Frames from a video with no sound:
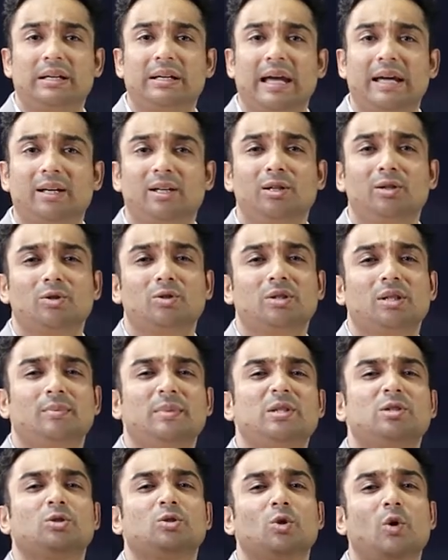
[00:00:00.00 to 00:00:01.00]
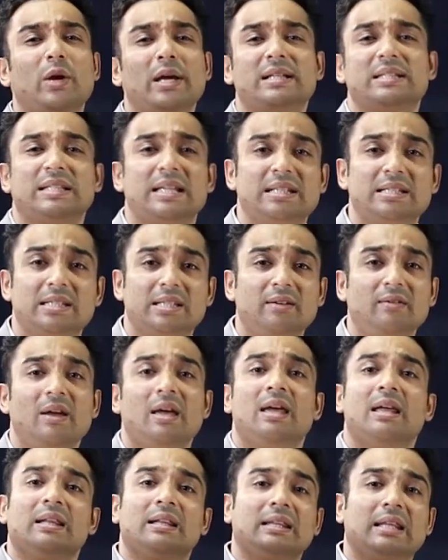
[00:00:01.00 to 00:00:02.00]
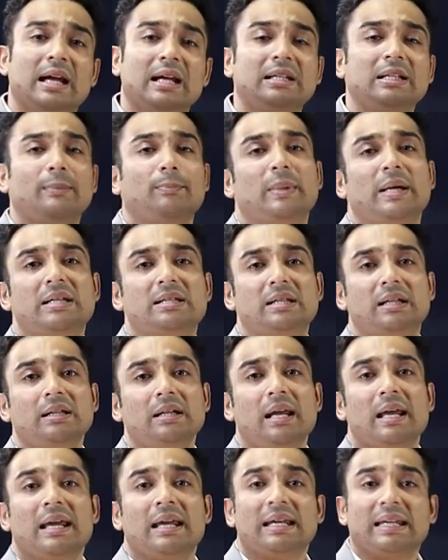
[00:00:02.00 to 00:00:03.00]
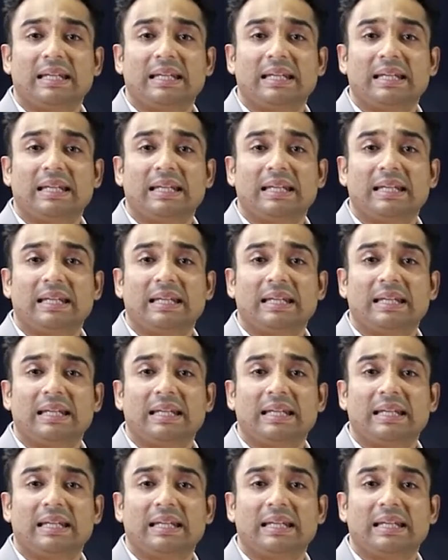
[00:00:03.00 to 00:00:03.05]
gangrenosum is so extensive that the patient